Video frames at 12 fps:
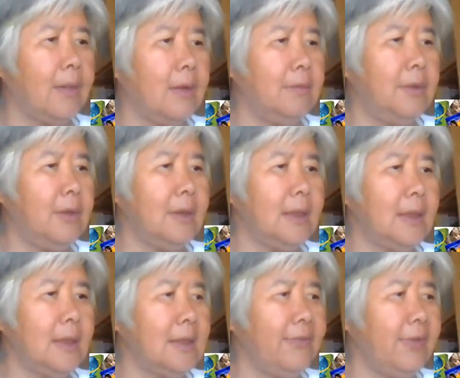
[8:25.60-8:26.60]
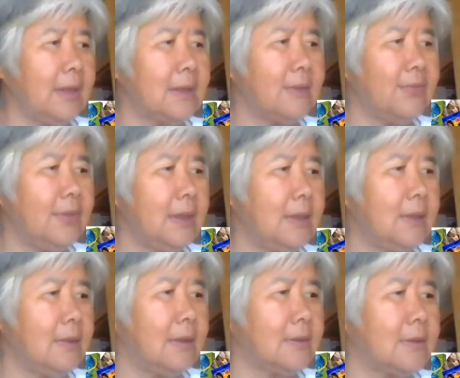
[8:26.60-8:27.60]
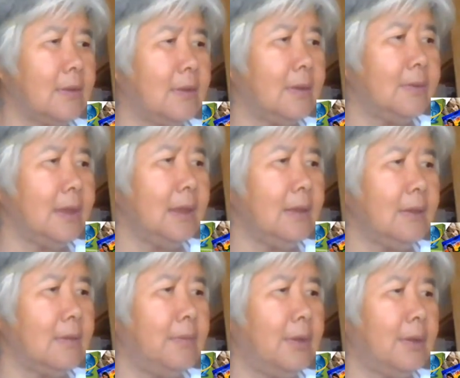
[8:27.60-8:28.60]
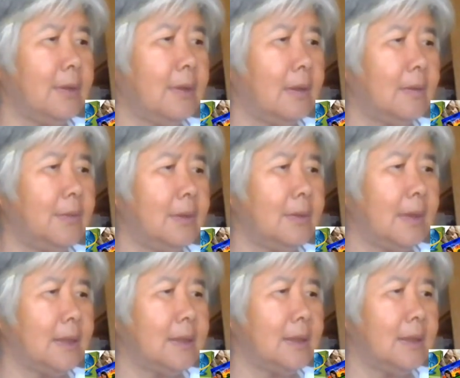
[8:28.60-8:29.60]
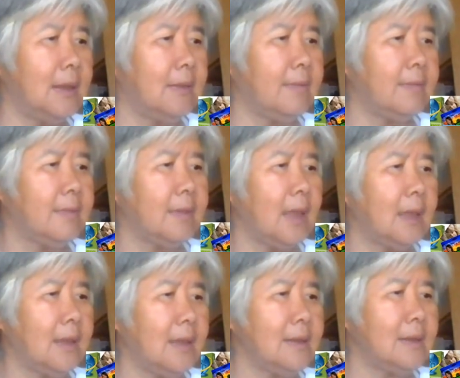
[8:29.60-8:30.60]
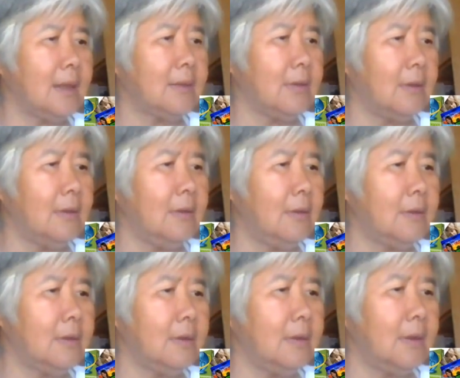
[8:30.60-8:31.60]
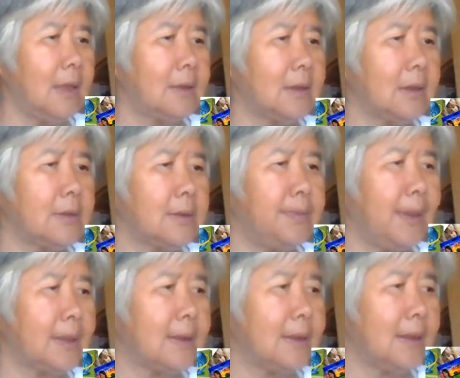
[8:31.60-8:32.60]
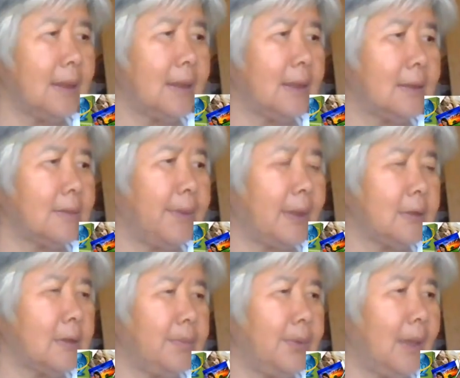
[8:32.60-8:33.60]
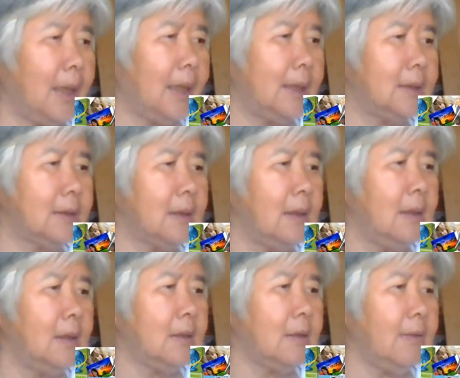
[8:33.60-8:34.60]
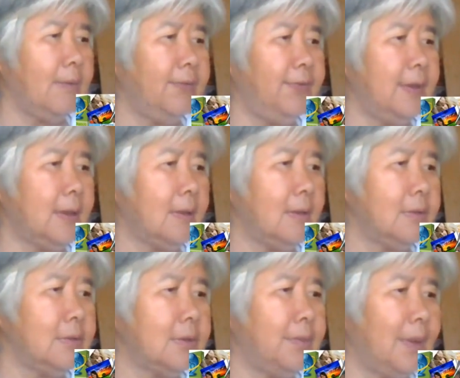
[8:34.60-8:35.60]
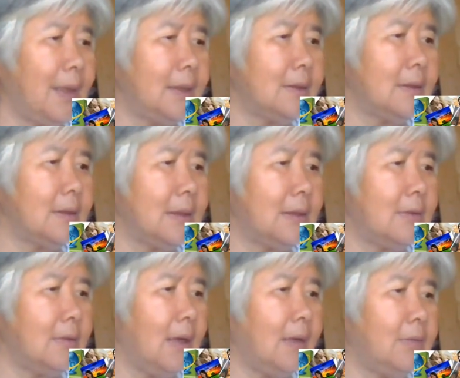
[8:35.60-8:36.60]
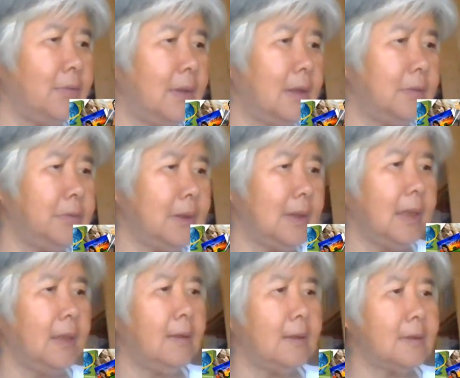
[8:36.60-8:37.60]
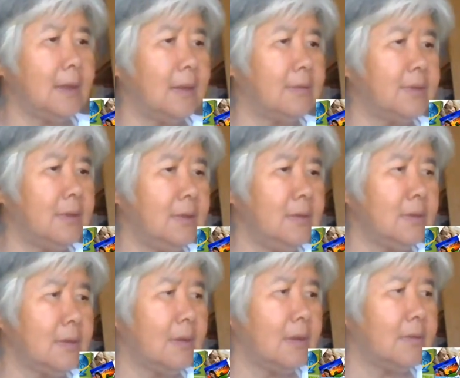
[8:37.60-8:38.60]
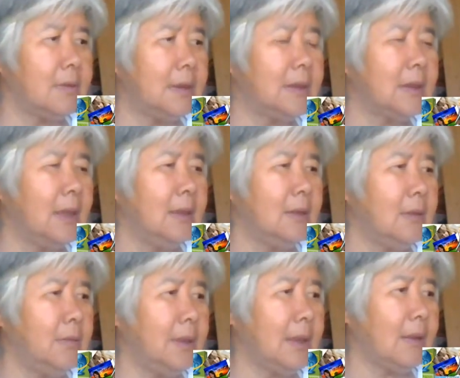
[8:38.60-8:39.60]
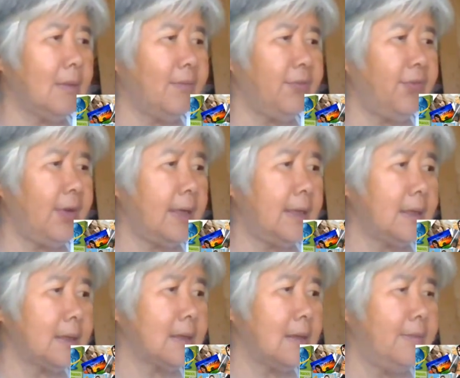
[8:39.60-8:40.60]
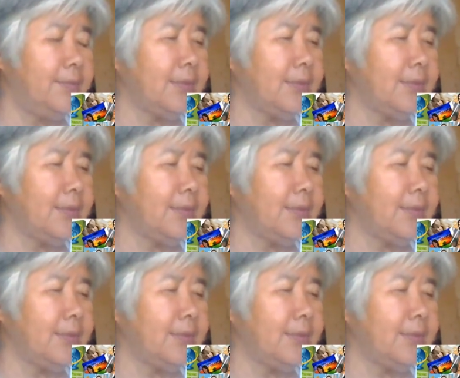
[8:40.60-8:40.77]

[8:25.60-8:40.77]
The more these events fit into our story, the more normal they seem. Things that don't occur as expected take us by surprise. To fit those surprises into our world, we tell ourselves new stories to make them fit.